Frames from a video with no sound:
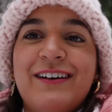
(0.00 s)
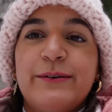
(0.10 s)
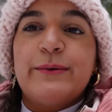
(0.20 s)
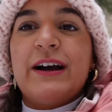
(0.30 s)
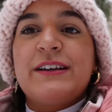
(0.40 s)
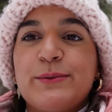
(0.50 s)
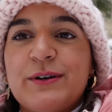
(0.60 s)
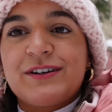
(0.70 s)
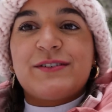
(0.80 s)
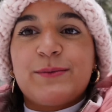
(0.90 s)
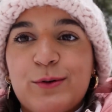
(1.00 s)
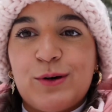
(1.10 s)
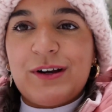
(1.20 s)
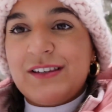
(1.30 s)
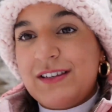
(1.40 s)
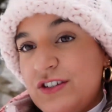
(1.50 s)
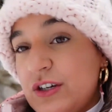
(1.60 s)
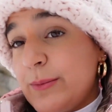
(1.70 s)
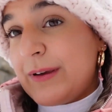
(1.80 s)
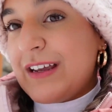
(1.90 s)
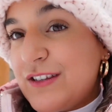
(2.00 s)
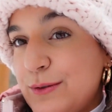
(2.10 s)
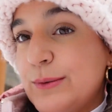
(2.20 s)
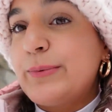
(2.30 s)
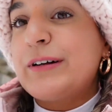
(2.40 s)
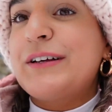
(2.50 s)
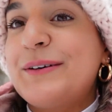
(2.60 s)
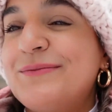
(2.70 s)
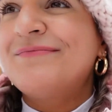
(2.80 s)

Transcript: Wise words from Chris, jumping into a pillow.